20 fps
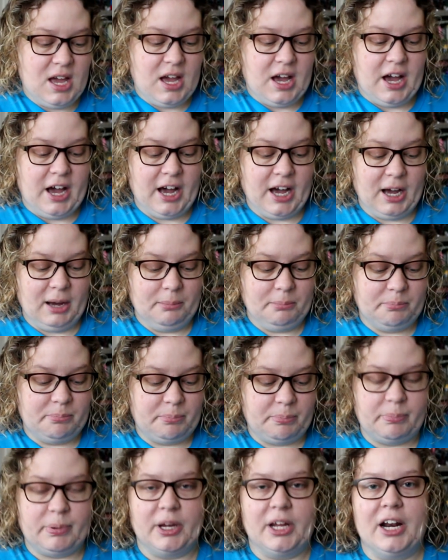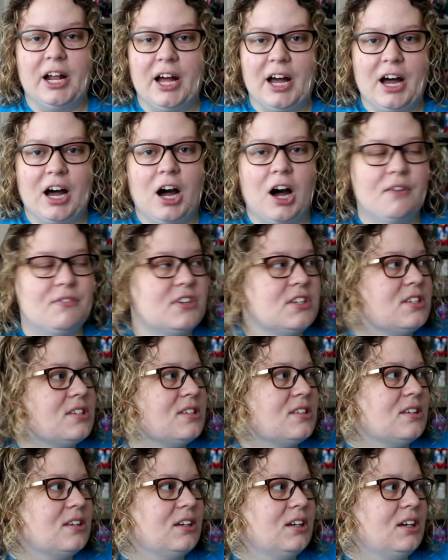But
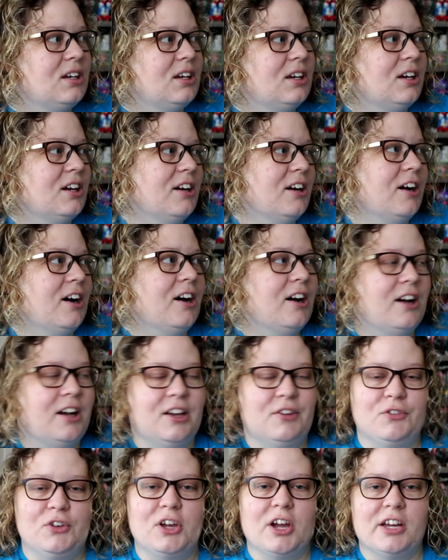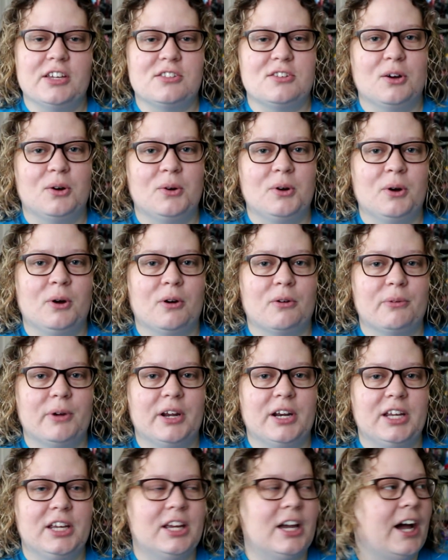obviously, if you guys don't know
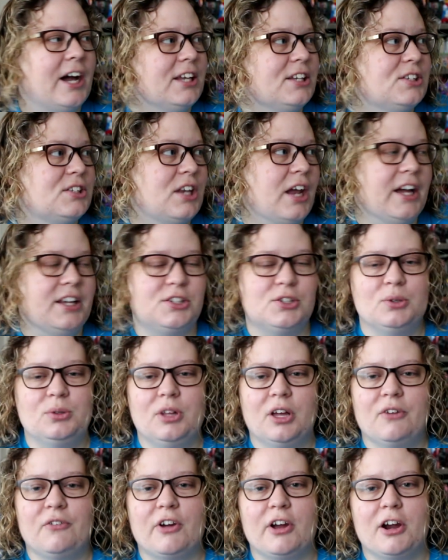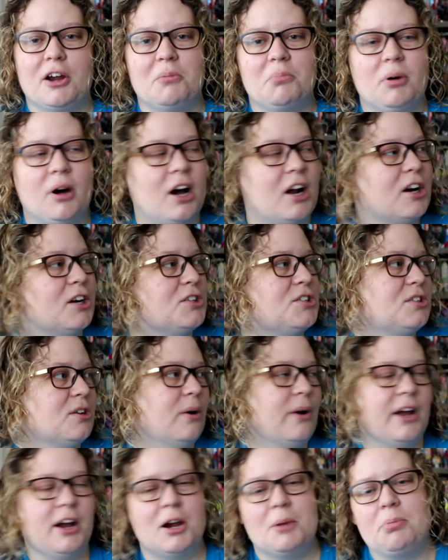already, I do love Harry Potter,
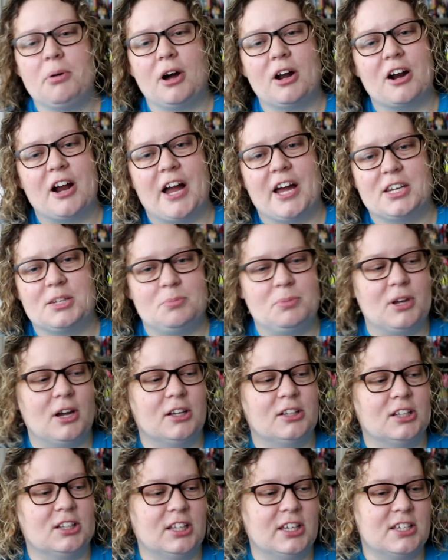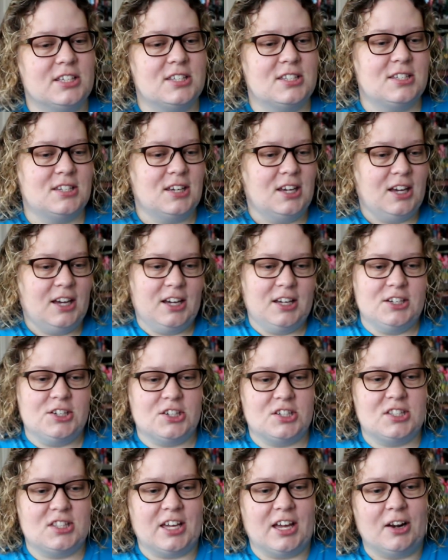so Harry Potter had to be on the list.
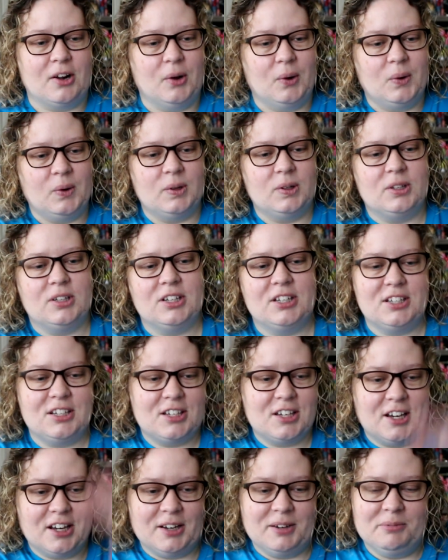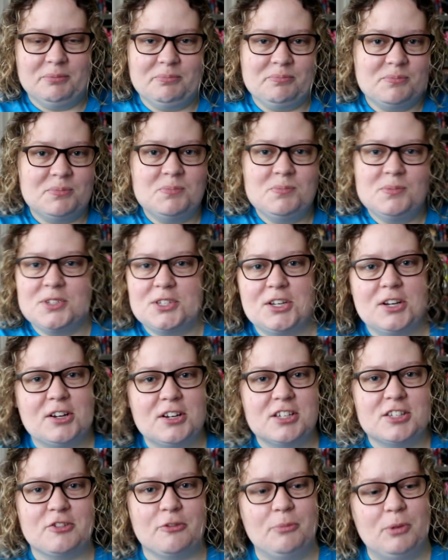Just that whole
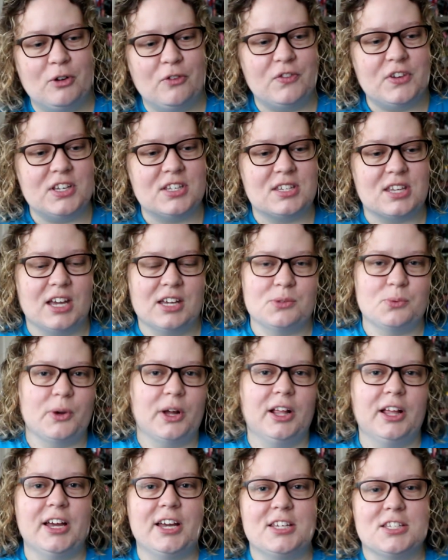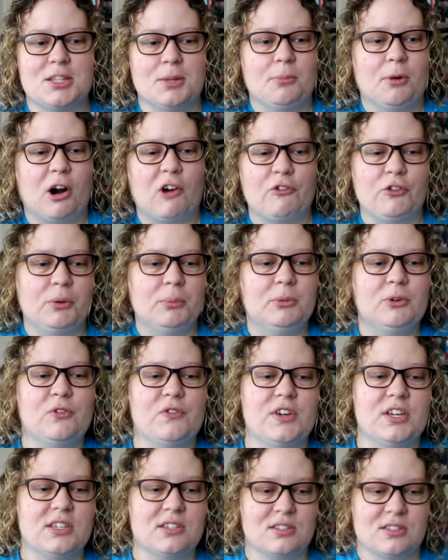series of movies, as well as the Marvel
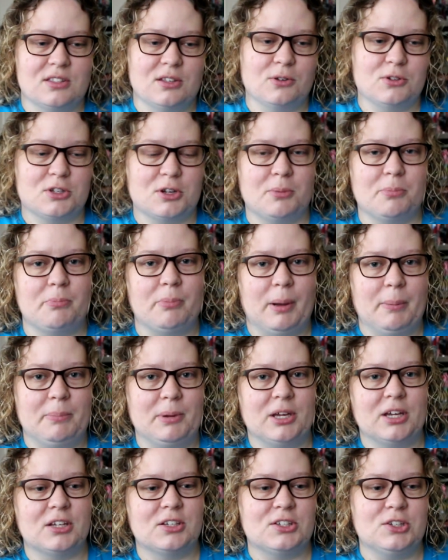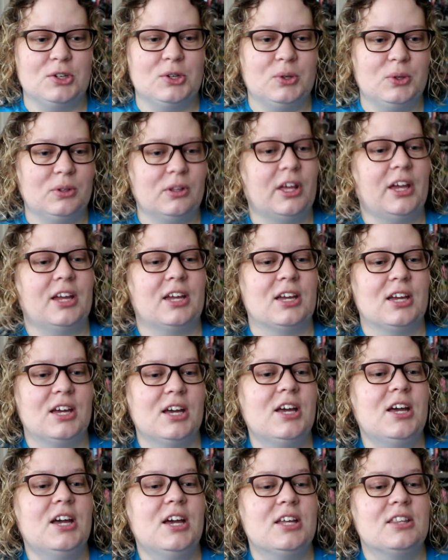movies. Those are my big two, like,
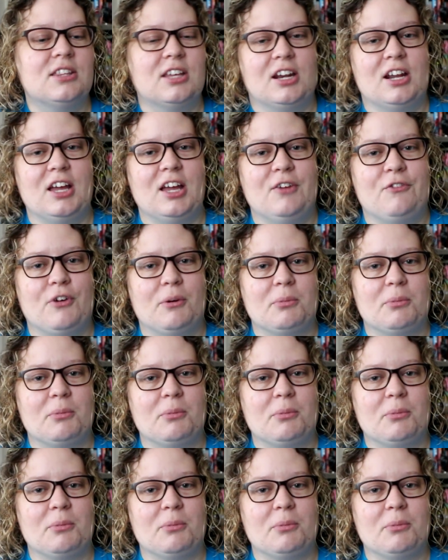that if I'm